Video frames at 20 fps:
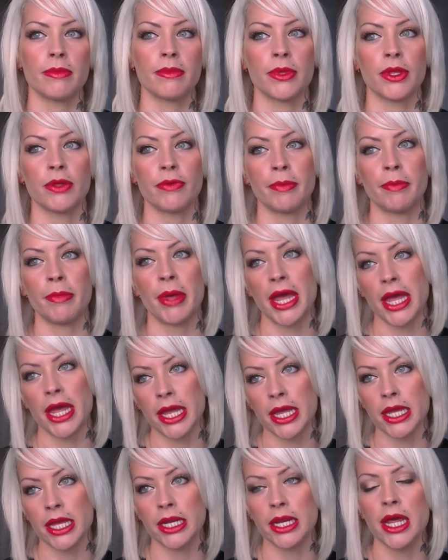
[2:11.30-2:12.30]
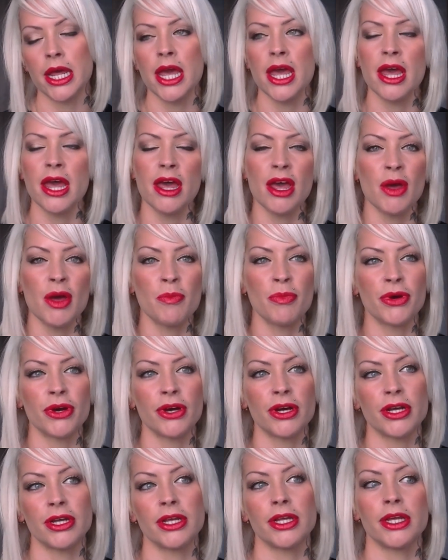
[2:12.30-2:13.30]
You're in pain,
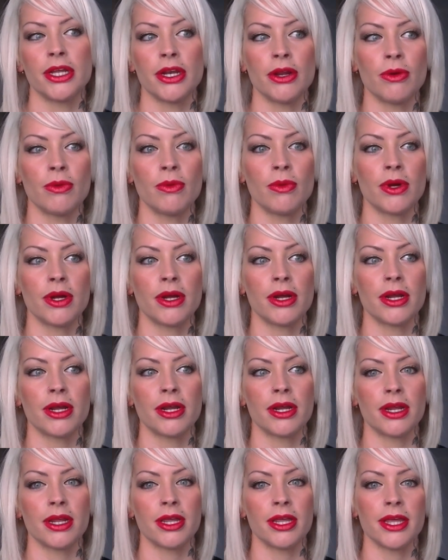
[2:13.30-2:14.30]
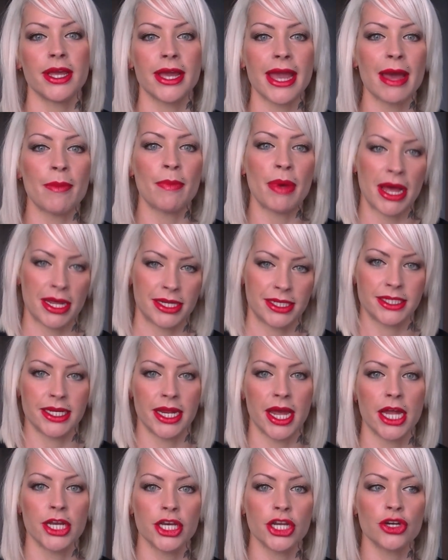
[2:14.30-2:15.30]
but you know, you get past
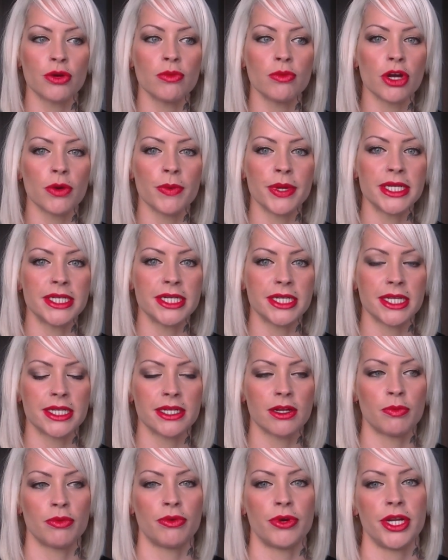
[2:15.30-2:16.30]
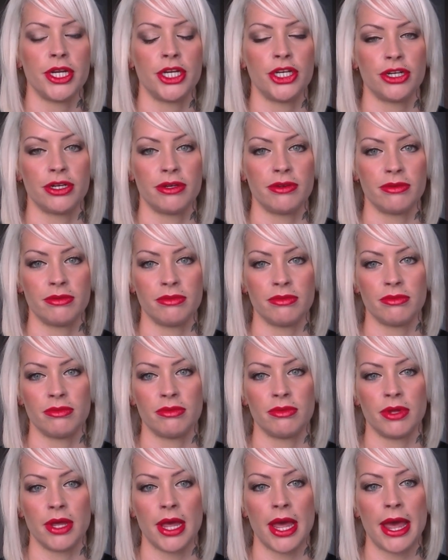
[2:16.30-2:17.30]
it, and you don't go into this operation
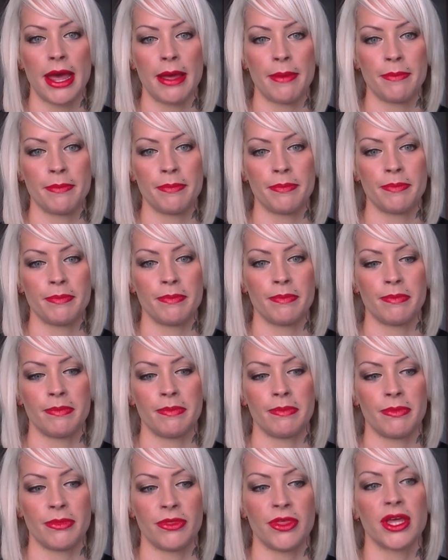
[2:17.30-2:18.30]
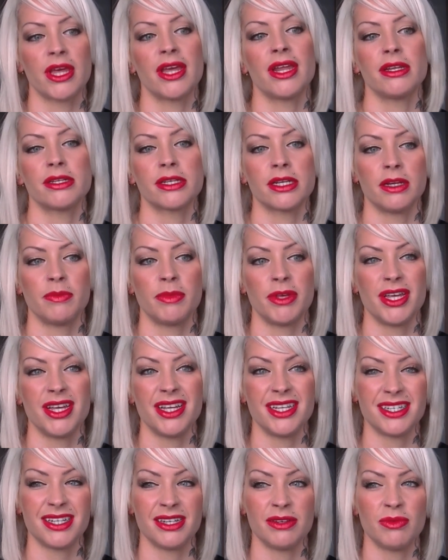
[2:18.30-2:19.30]
thinking it's going to be
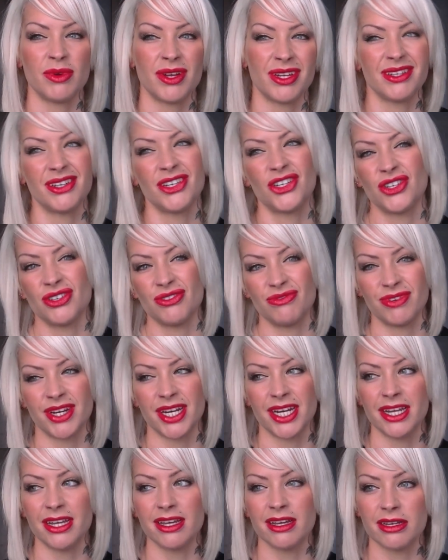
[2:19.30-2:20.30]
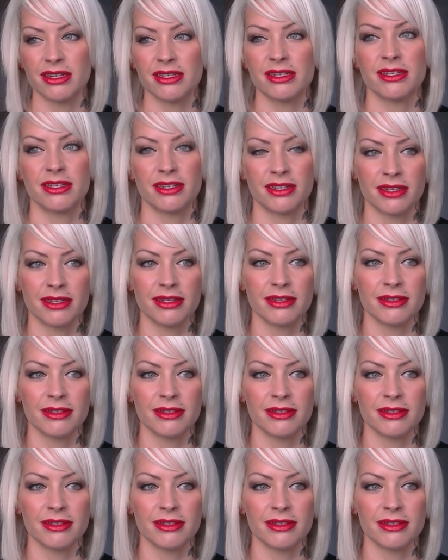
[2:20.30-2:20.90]
easy. Well, you shouldn't really, because